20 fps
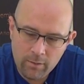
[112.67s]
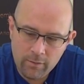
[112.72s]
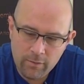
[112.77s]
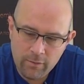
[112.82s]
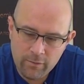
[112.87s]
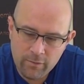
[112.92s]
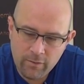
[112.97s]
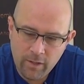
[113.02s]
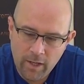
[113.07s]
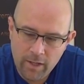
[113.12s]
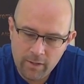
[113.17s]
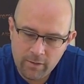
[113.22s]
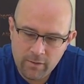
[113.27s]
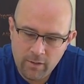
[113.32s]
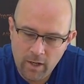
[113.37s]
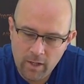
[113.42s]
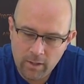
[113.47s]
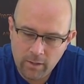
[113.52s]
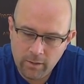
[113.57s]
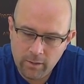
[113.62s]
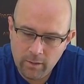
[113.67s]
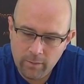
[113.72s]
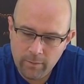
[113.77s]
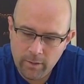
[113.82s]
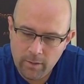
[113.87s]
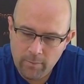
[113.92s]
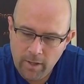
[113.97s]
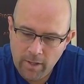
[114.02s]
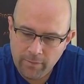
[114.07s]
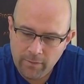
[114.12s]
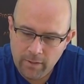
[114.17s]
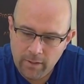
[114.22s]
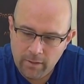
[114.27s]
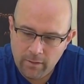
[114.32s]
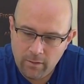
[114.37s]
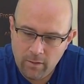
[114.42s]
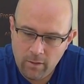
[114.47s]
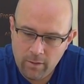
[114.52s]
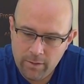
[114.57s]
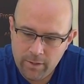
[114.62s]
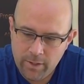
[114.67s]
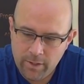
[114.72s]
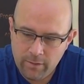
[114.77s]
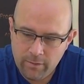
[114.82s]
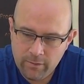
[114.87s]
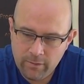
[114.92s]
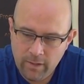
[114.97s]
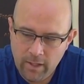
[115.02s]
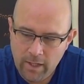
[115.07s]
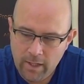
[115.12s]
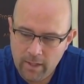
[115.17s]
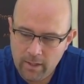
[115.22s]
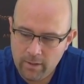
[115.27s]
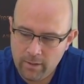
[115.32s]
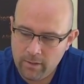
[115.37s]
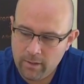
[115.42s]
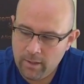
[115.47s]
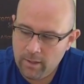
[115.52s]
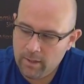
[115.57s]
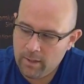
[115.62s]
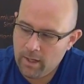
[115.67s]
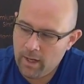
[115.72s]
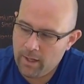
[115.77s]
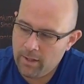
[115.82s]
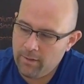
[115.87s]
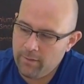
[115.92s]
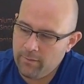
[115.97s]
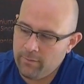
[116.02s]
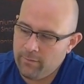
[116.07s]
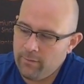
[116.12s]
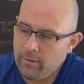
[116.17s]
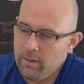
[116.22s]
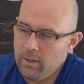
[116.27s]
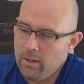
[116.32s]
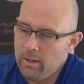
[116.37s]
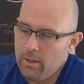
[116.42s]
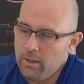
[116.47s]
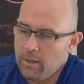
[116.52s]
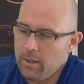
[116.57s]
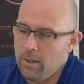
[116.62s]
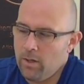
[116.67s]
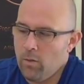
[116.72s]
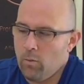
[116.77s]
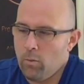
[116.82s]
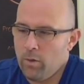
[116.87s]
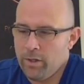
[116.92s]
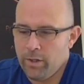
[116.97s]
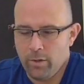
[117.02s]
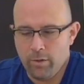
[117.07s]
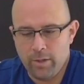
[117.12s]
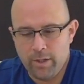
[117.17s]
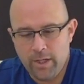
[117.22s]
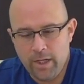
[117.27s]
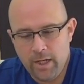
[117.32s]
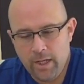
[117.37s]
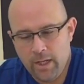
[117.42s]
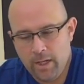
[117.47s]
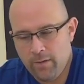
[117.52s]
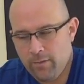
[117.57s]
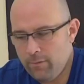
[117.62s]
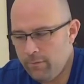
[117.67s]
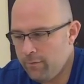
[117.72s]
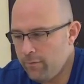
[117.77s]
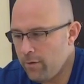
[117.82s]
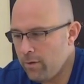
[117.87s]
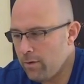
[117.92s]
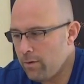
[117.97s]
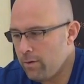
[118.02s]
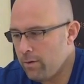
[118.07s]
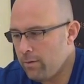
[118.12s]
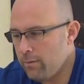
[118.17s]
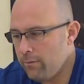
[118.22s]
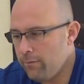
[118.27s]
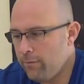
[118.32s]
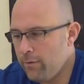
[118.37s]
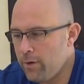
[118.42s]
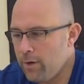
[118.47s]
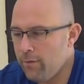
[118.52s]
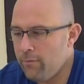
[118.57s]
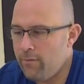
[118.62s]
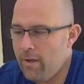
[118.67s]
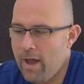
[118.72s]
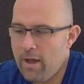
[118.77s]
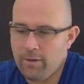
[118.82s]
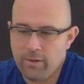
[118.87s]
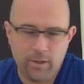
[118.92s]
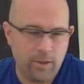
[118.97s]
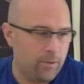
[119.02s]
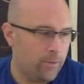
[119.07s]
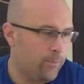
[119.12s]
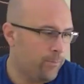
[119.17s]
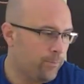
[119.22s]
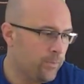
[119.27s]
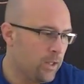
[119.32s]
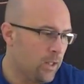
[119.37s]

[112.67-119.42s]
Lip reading: just kind of talk a little bit about the Indulgence and kind of what you're getting for your value.